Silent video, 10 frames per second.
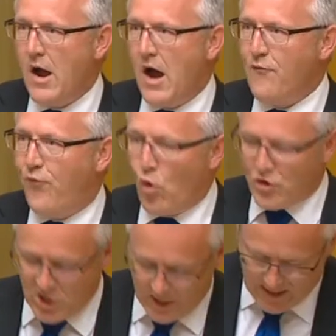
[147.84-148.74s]

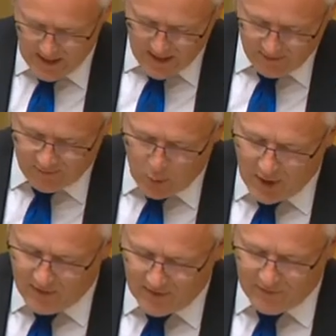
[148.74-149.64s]
Unfortunately, despite
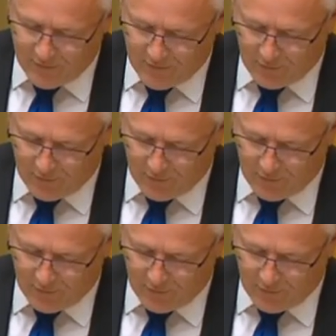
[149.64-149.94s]
Indigenous